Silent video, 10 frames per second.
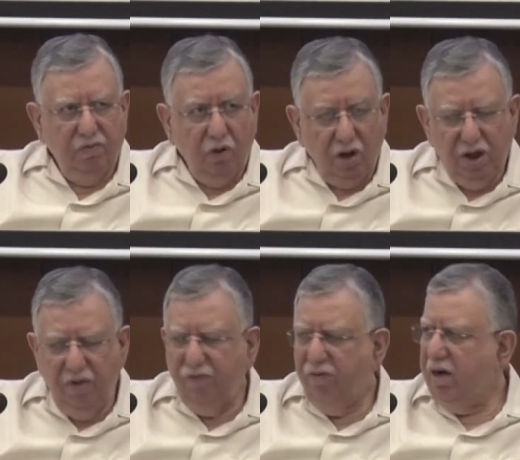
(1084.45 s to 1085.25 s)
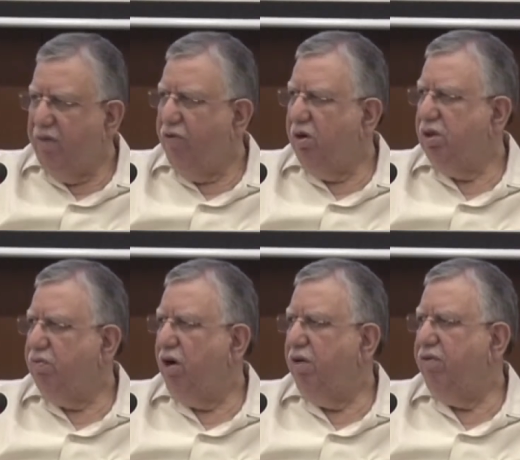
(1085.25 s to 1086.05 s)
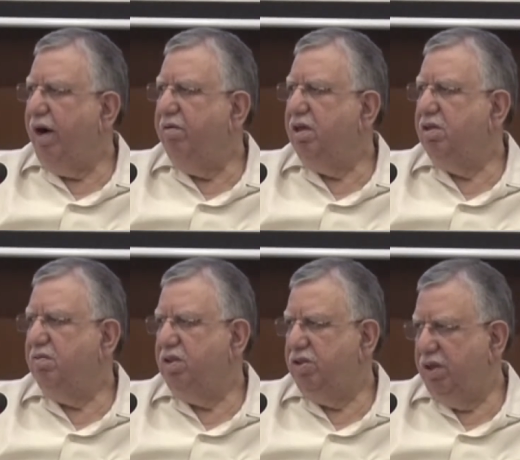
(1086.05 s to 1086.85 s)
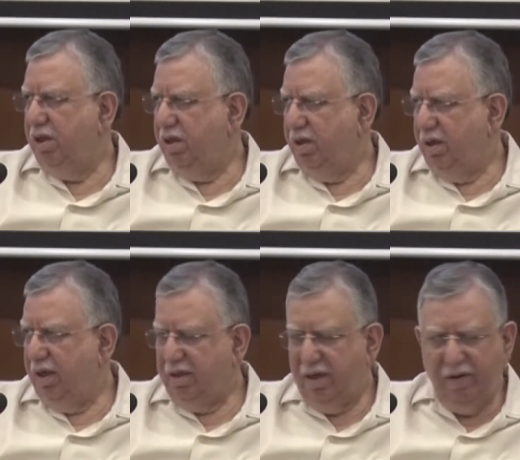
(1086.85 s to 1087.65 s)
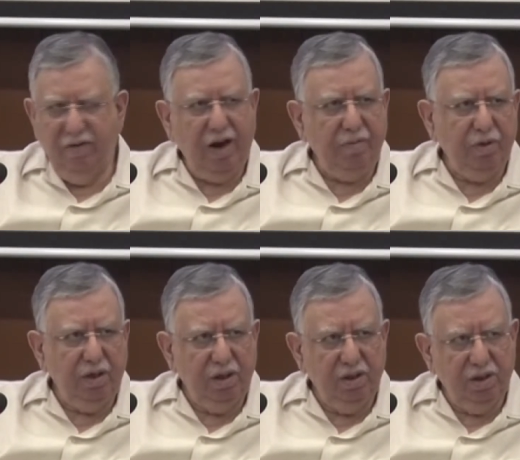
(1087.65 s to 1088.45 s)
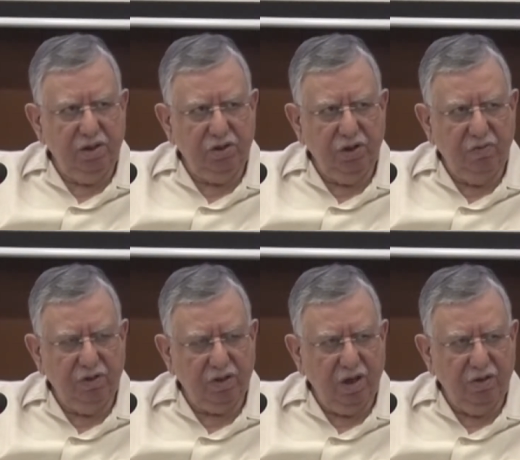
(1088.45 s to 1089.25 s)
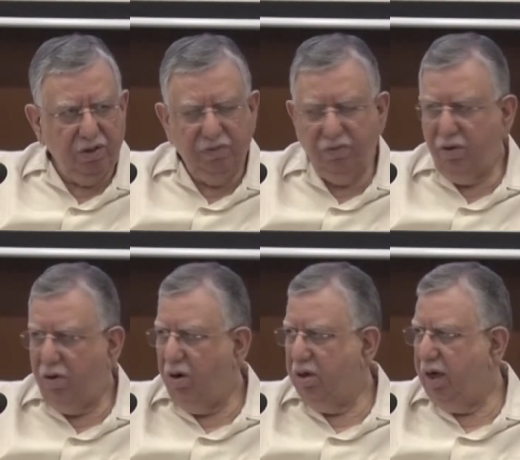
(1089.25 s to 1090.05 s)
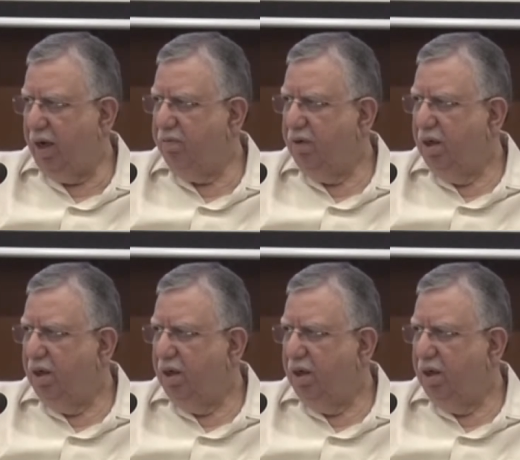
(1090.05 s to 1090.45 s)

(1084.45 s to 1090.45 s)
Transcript: 40 first 45 days of this year has never happened in the history of this country for a long time.